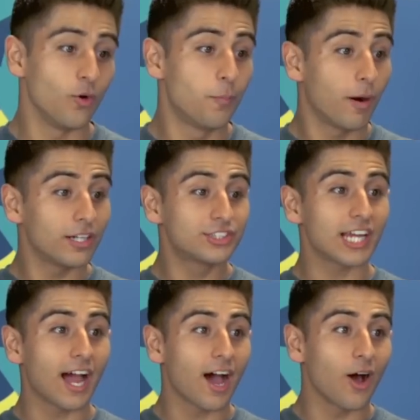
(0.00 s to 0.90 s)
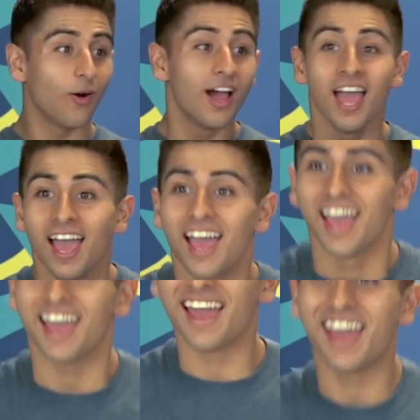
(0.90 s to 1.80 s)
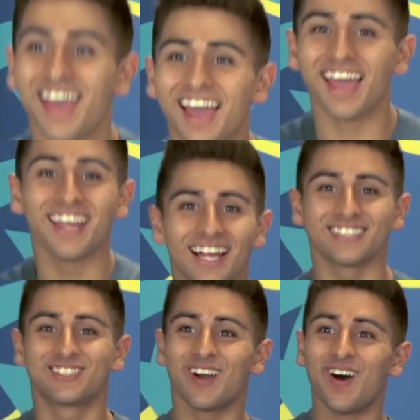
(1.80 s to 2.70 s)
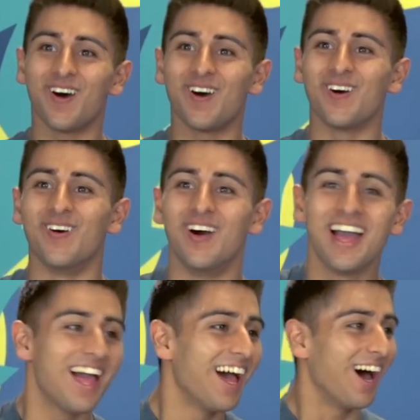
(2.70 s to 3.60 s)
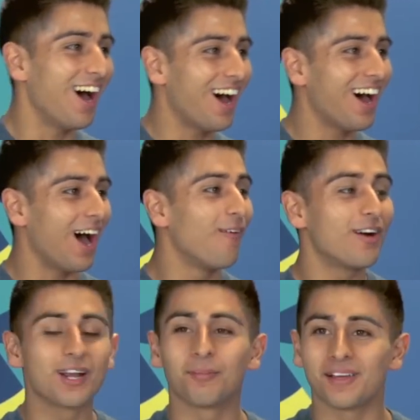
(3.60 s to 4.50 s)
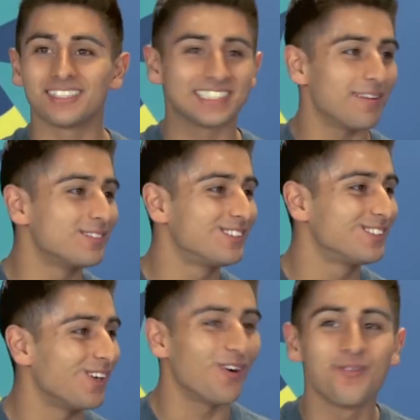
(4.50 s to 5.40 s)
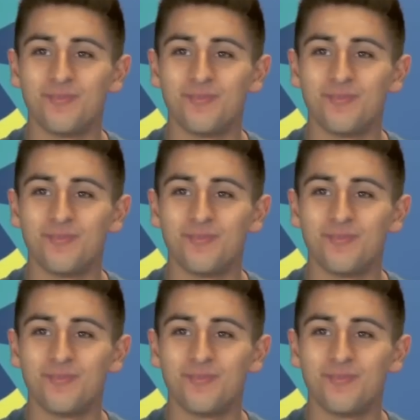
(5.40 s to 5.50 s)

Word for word: Oh, Punch Out! Hey, let's go! Uh, I wanted to play this game so